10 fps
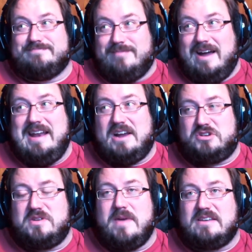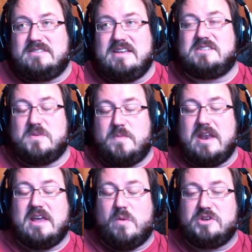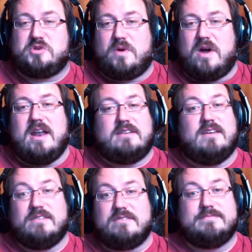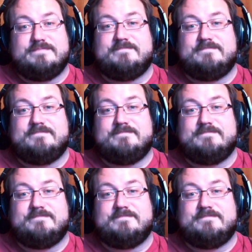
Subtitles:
might actually make sense depending on what your product is.